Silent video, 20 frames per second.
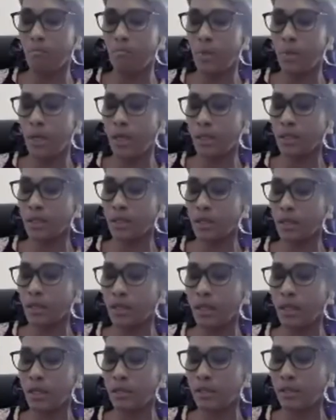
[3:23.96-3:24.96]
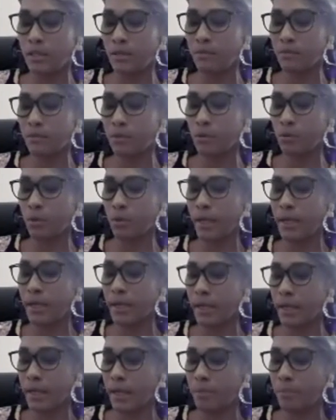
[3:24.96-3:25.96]
made relative to
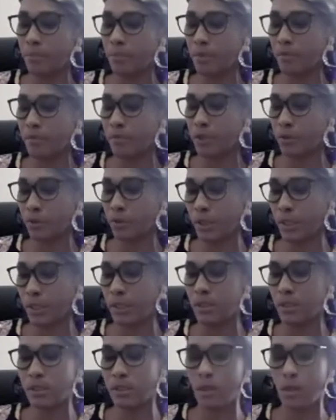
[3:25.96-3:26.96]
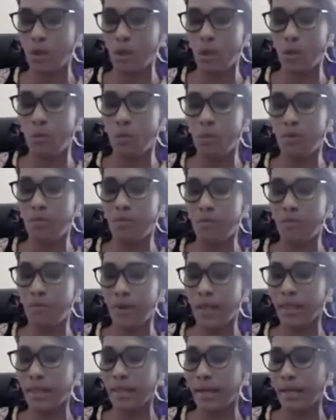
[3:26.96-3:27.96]
healthcare professionals, we
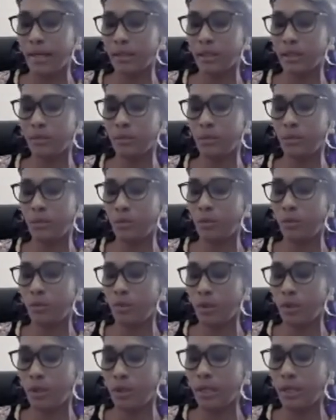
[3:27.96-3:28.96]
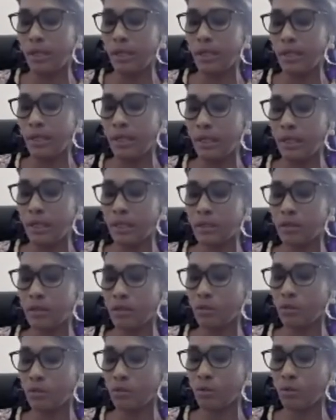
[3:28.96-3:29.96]
felt that the
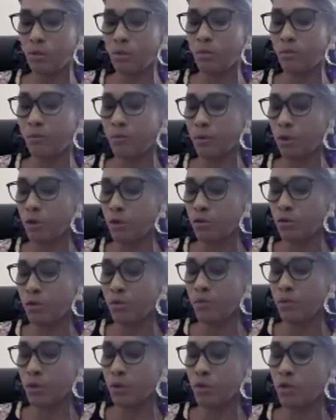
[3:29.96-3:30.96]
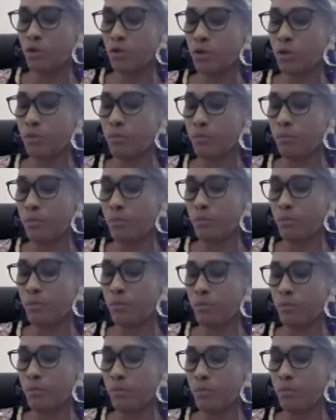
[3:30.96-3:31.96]
need to also focus on
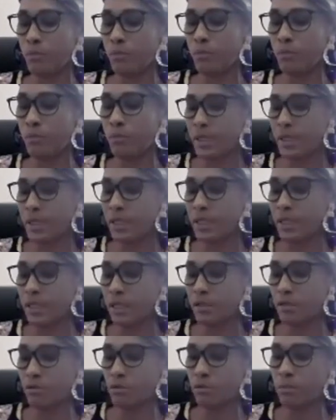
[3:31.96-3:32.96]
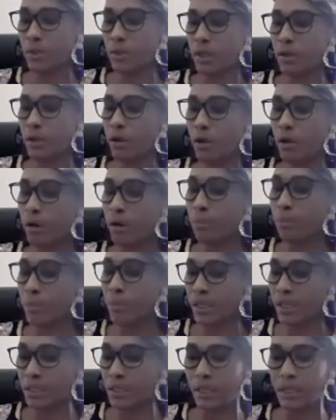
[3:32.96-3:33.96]
a bit needs to be on
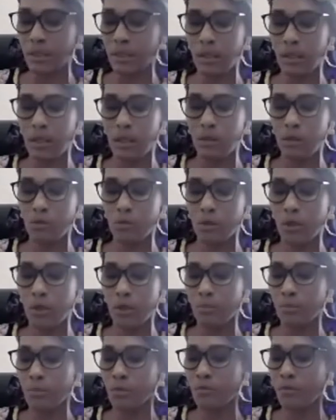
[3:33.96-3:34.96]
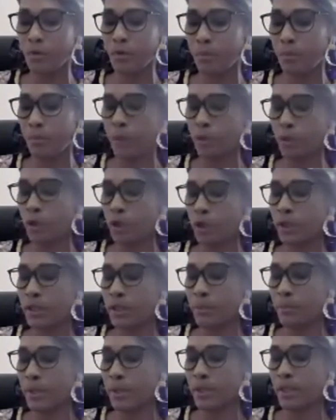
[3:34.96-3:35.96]
patient to improve upon
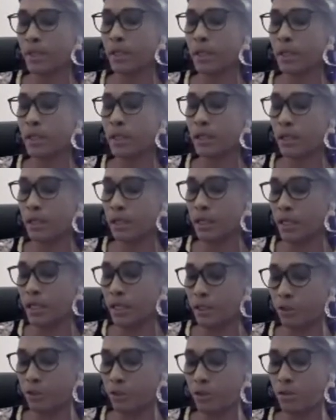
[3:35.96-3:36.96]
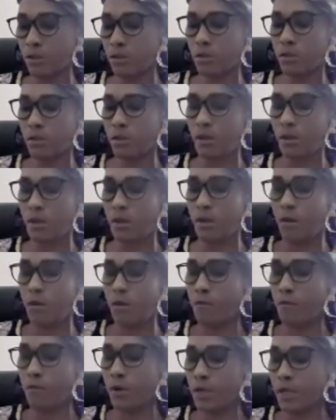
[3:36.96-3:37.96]
doctor-patient relations.
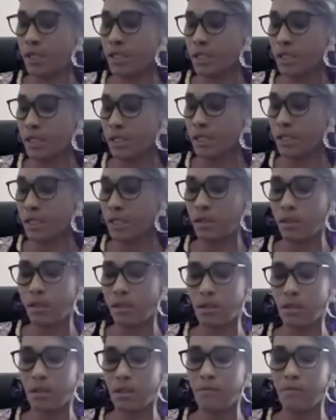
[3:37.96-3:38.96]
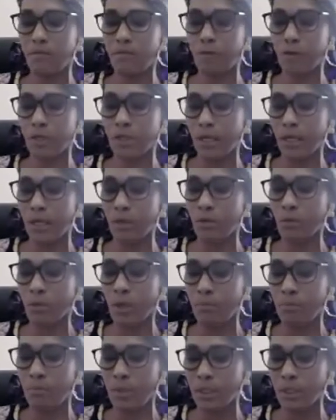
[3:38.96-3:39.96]
For this reason, the first
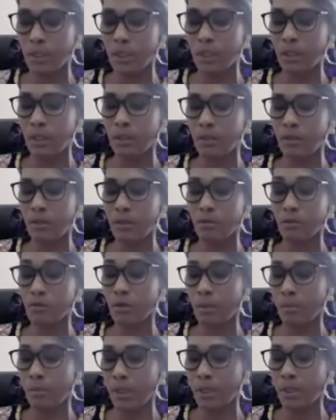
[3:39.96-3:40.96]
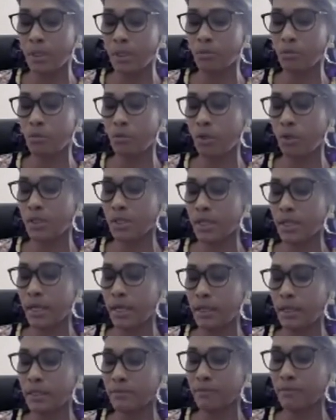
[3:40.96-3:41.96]
annual meeting summit was
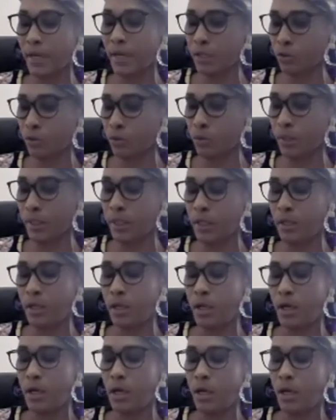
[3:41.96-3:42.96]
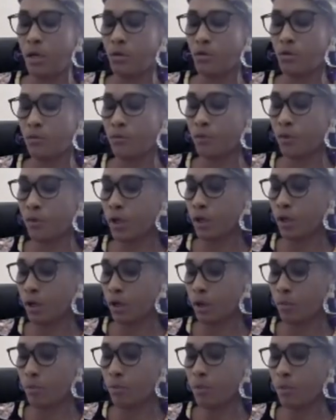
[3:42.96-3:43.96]
held virtually to
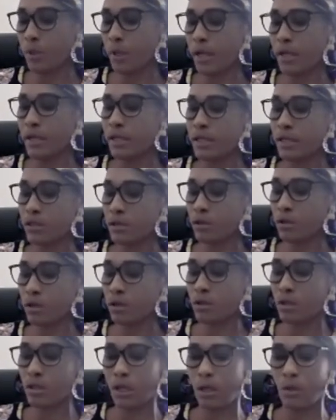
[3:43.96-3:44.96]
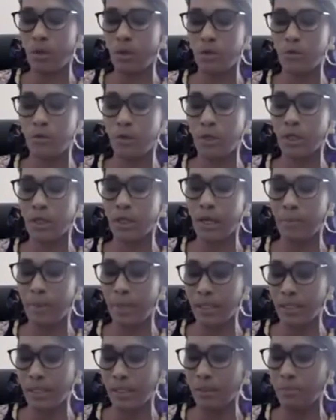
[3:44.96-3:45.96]
follow up and discuss our joint
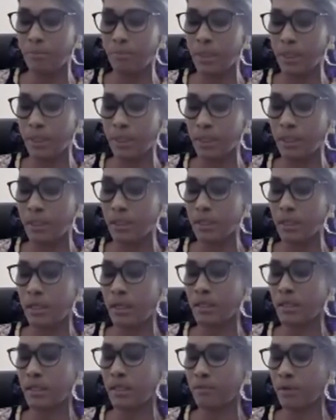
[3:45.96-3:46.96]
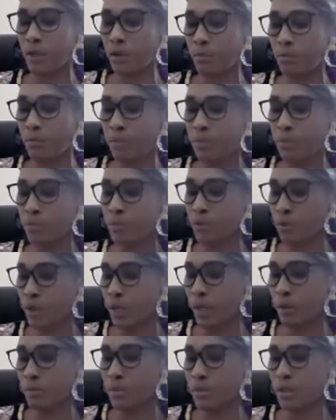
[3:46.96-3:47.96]
capacity buildings and development
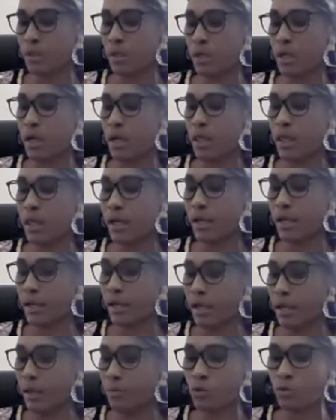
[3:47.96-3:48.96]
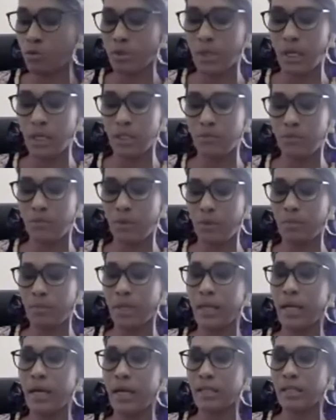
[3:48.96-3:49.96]
programs that aim to transform
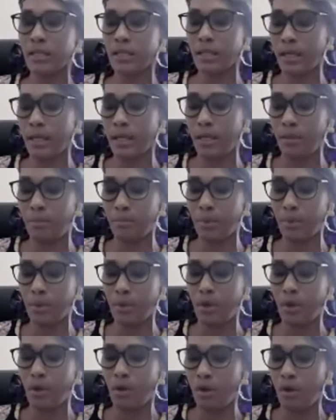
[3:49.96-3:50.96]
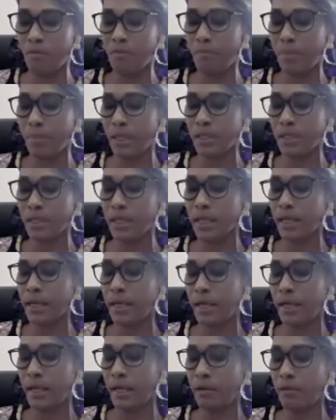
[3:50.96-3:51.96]
the landscape of patient
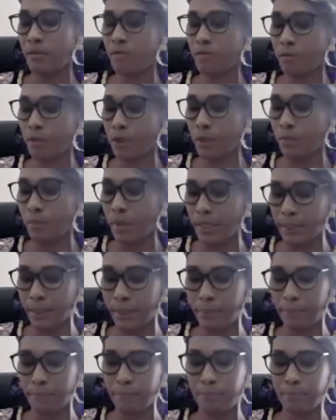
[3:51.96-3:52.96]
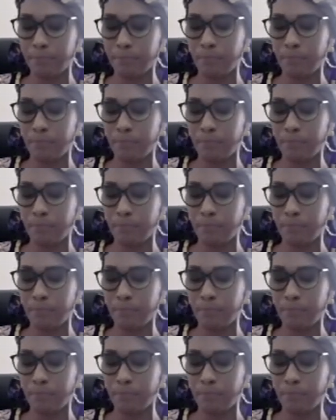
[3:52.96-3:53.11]
care for the better.